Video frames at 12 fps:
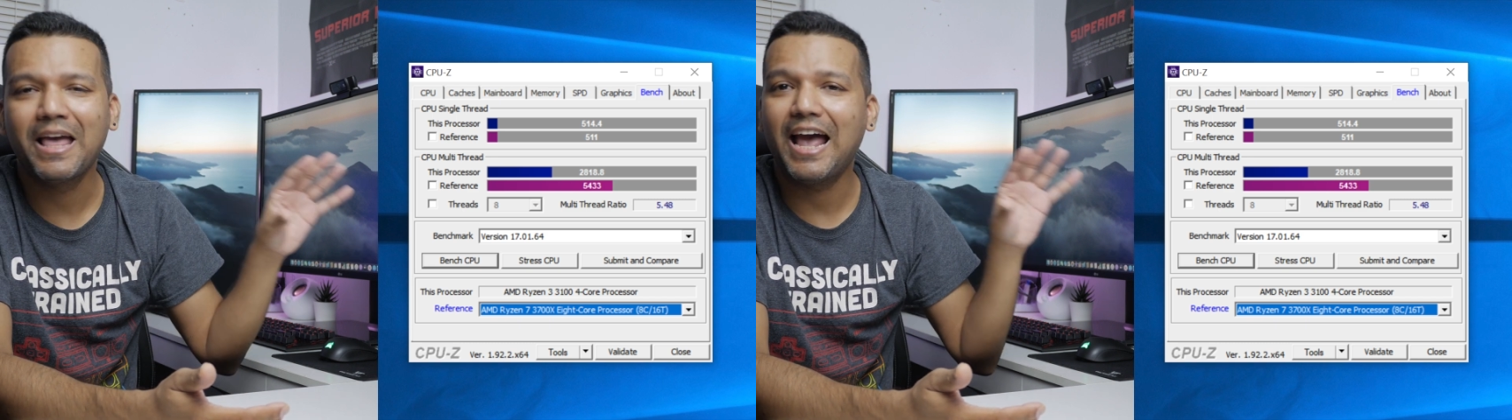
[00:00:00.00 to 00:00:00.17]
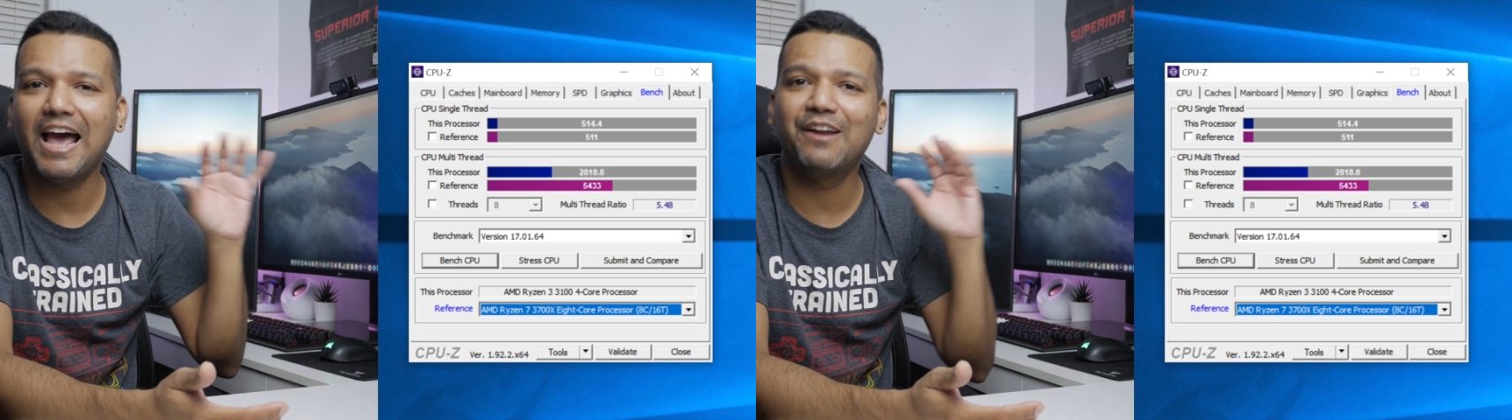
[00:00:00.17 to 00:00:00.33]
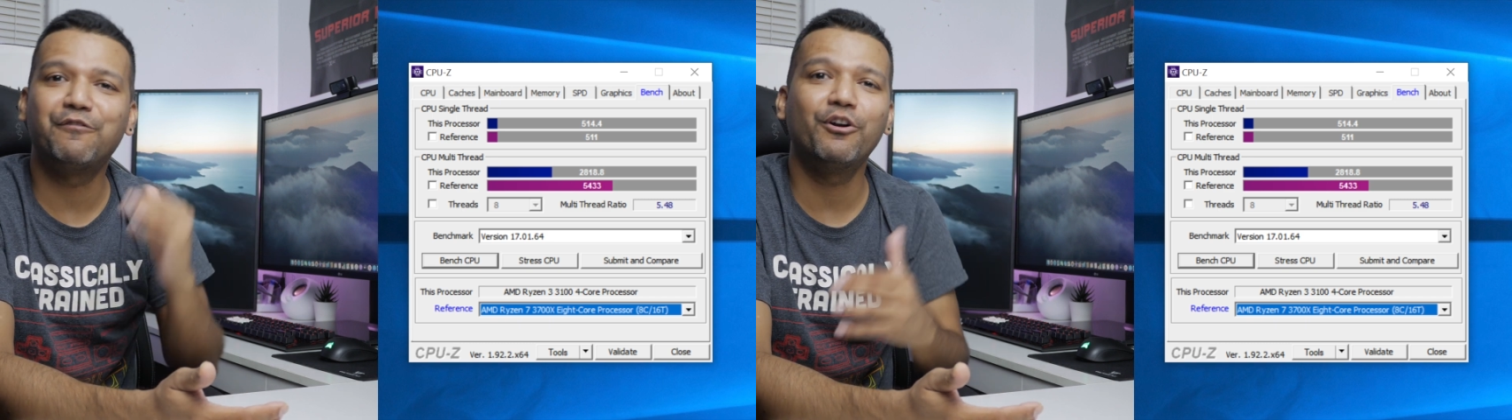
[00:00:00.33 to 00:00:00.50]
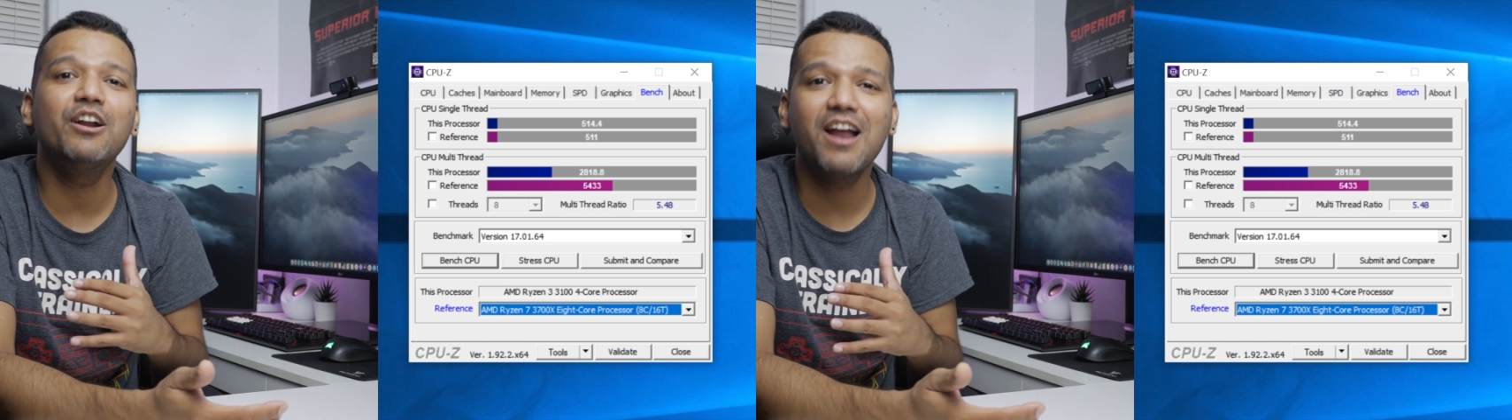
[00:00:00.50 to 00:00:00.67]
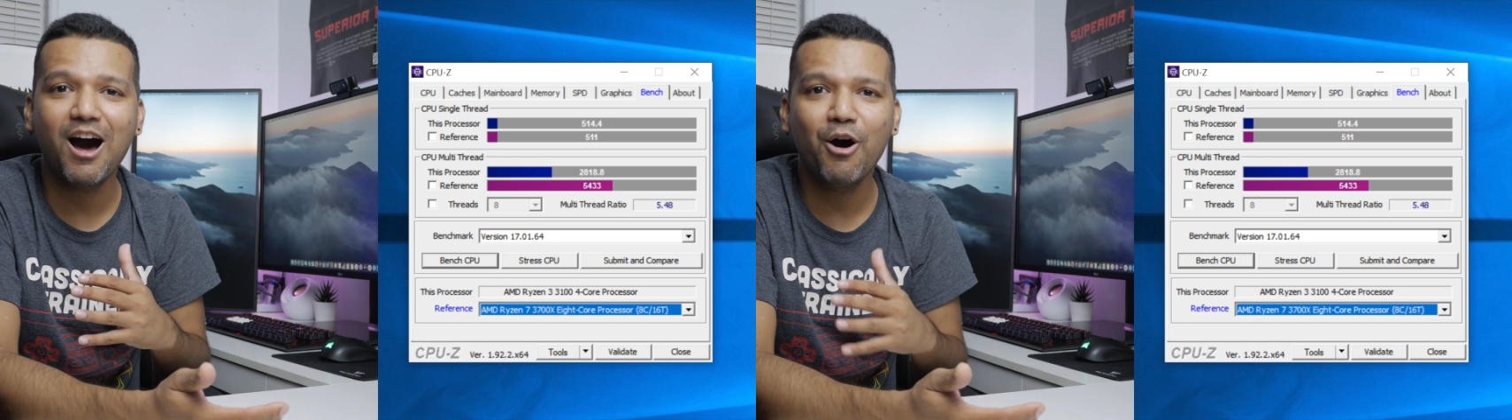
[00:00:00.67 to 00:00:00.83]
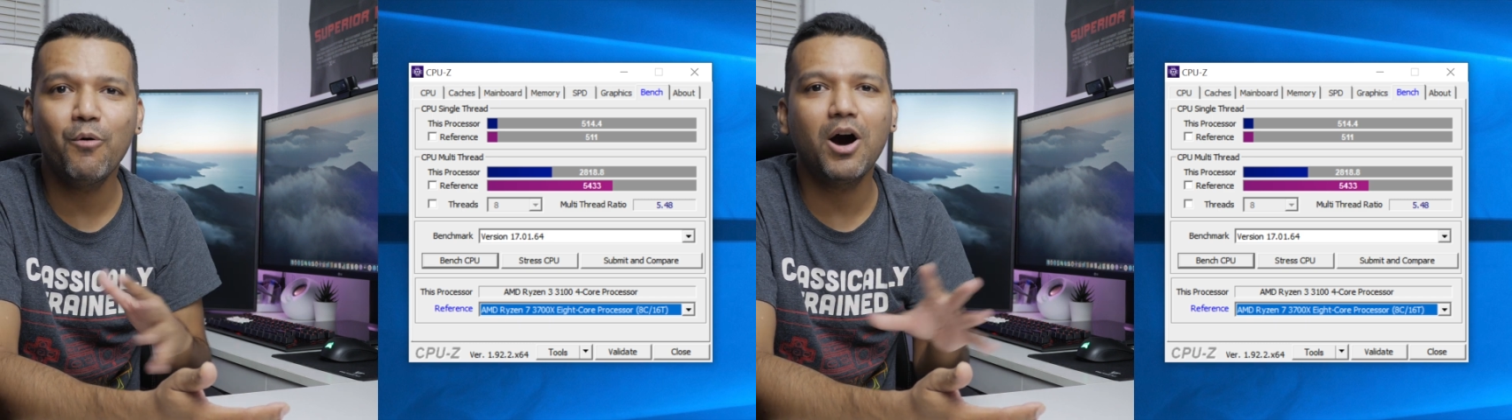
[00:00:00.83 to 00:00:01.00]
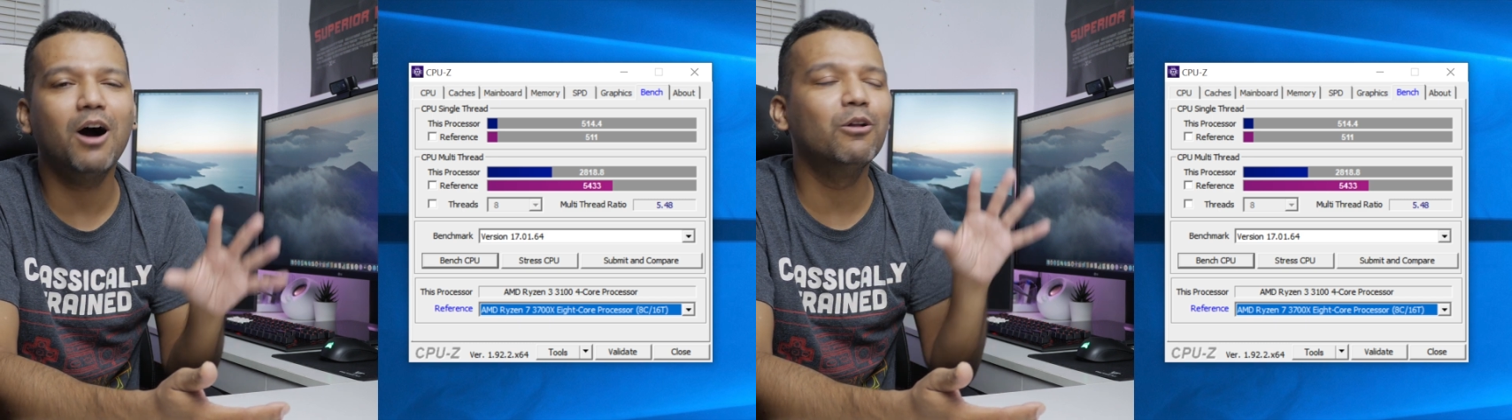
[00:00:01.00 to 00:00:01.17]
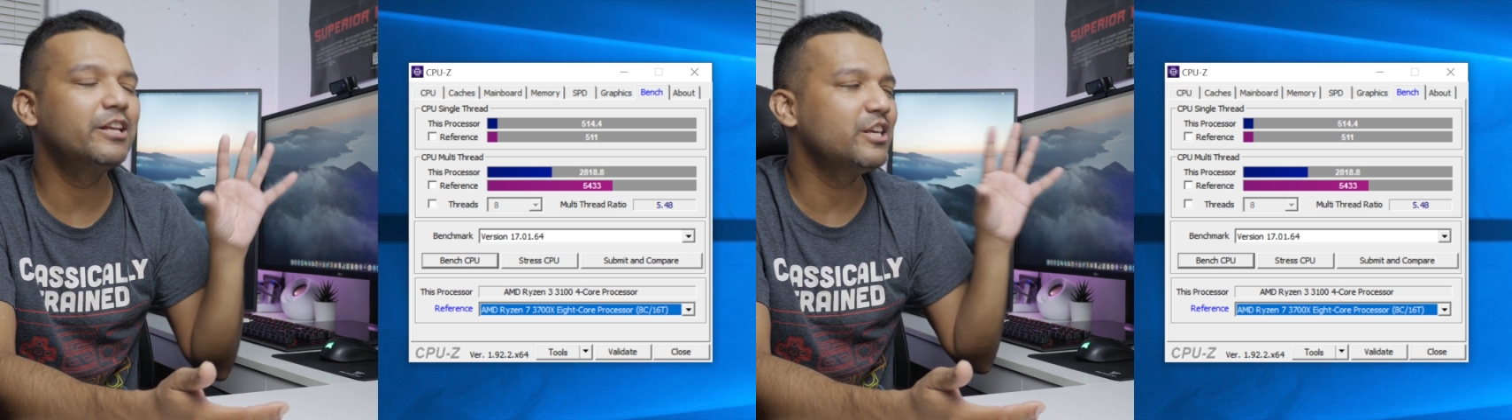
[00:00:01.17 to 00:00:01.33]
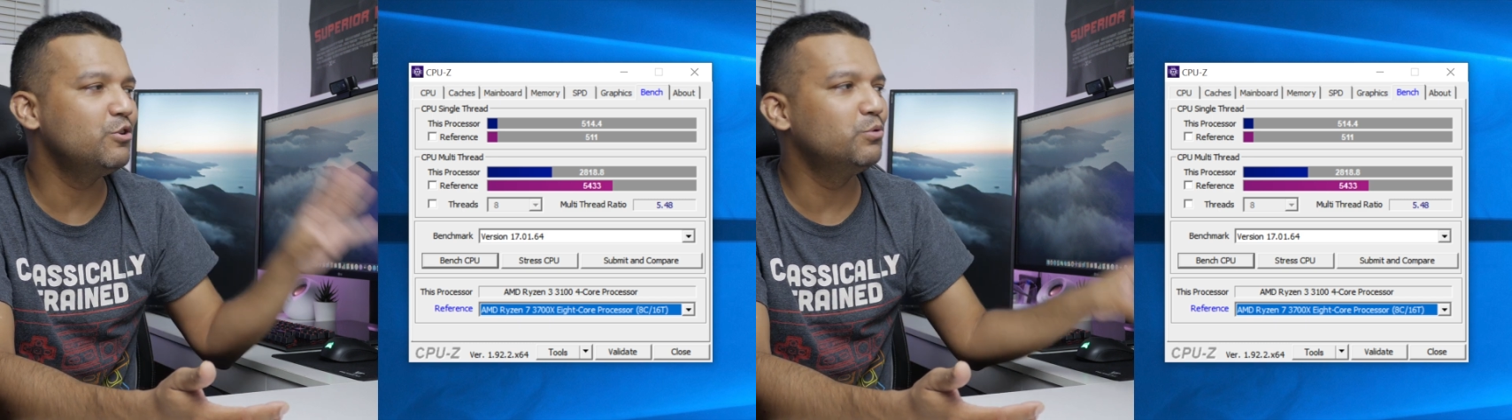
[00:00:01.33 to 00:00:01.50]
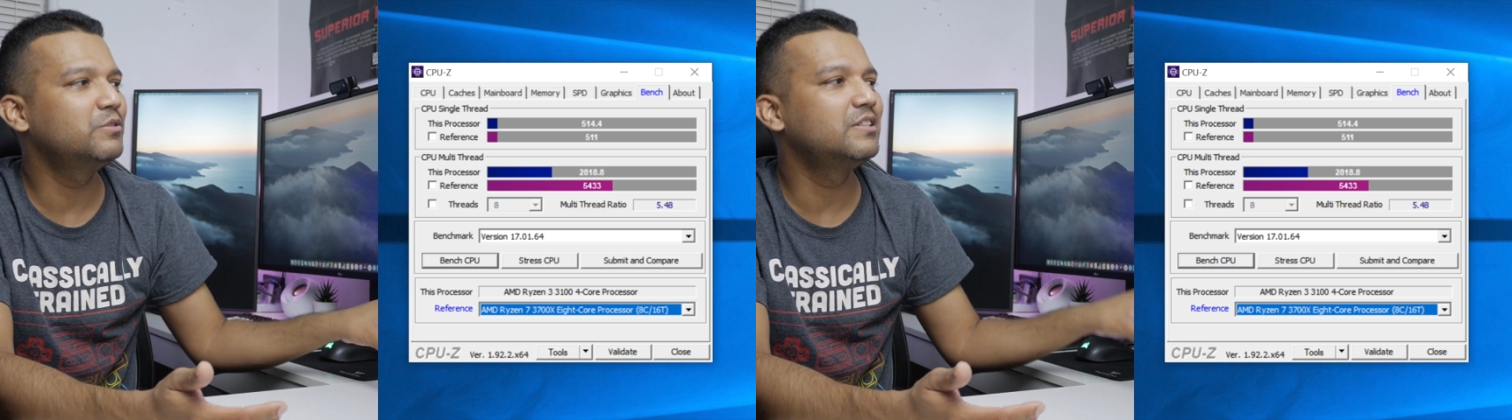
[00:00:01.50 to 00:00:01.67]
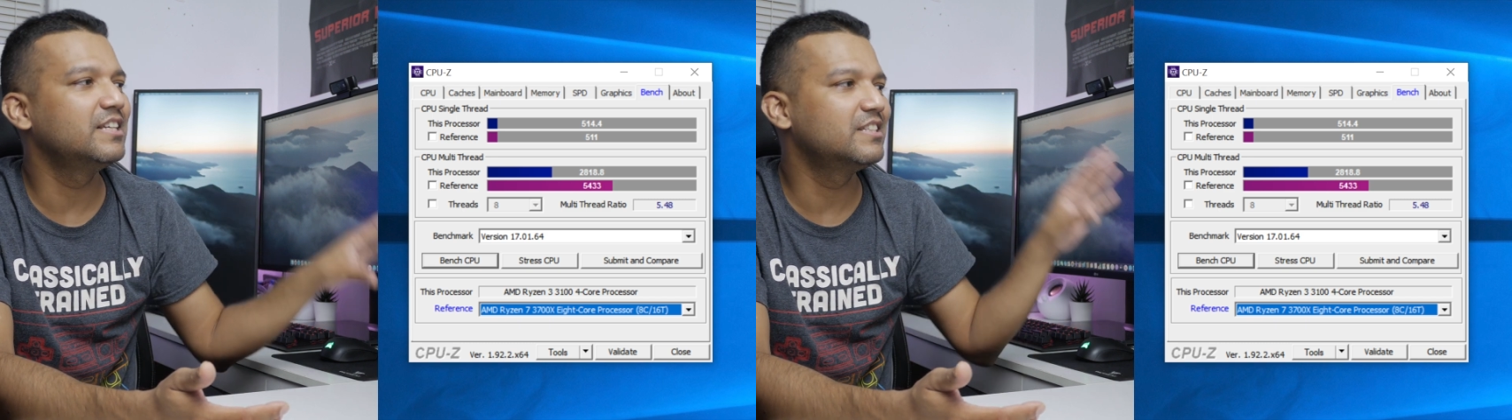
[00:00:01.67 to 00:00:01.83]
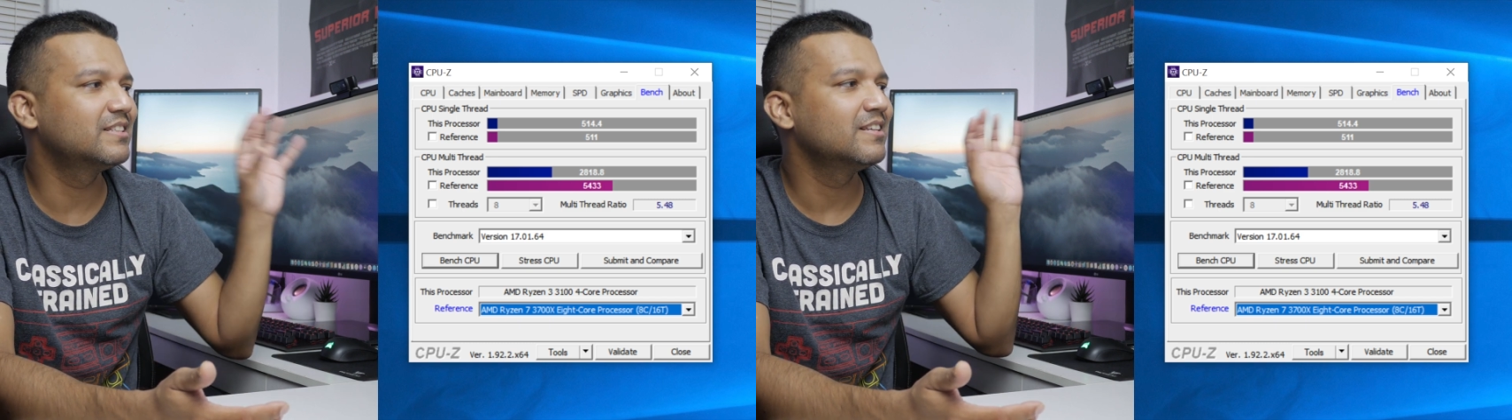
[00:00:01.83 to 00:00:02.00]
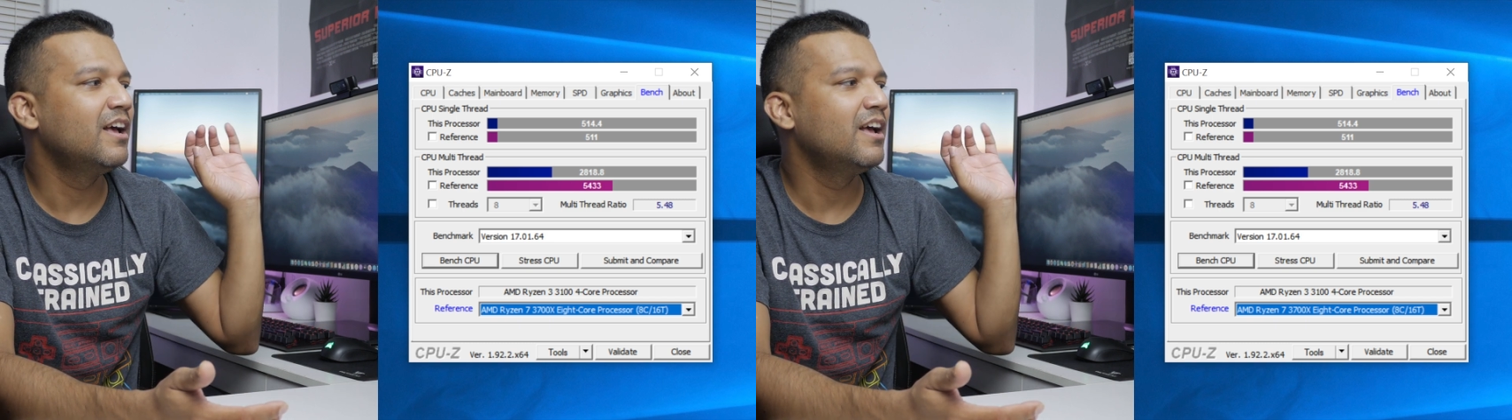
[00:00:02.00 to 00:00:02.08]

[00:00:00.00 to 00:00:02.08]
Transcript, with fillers: and for now I'll use this